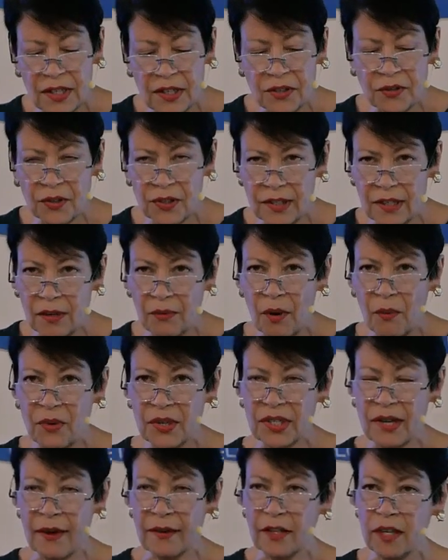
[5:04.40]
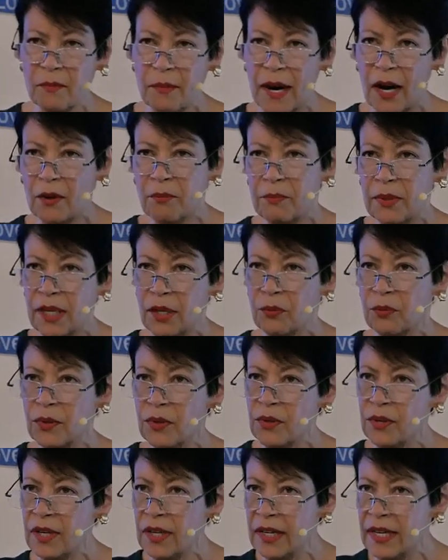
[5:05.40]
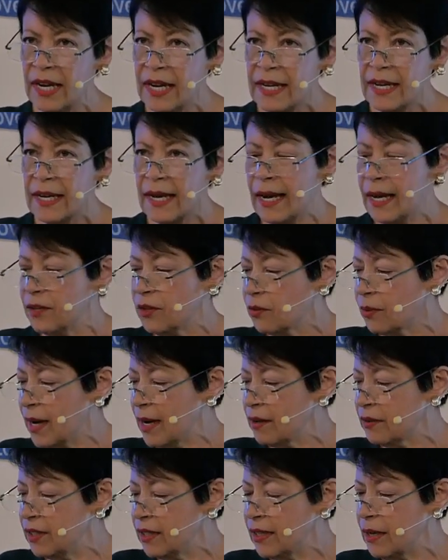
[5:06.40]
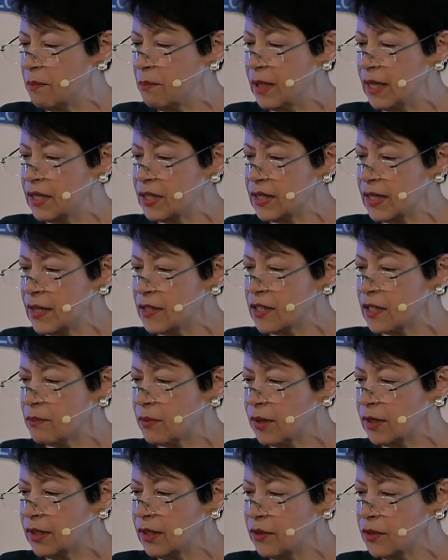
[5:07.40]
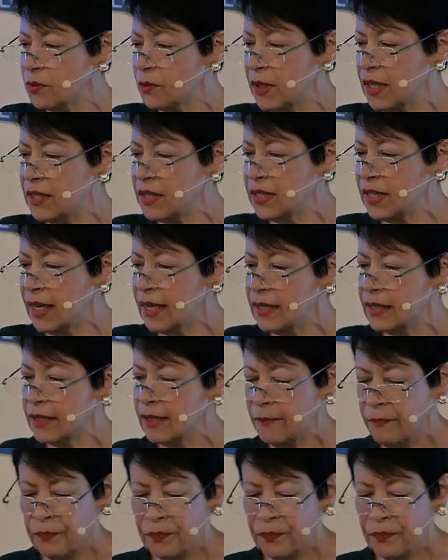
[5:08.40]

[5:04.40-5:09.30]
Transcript: interesting when we're talking about being rooted and grounded and being sensible. And here's what he says.